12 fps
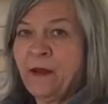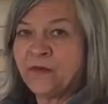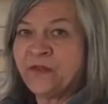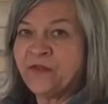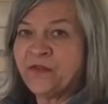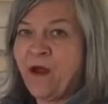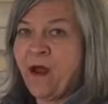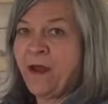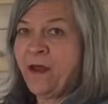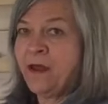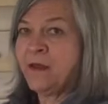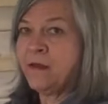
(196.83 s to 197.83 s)
to
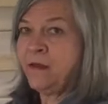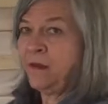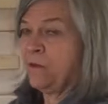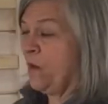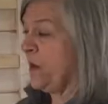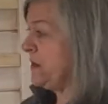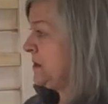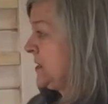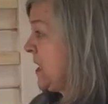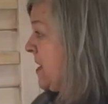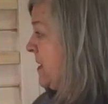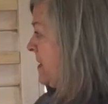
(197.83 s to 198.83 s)
dry, and when
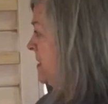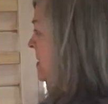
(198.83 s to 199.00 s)
done,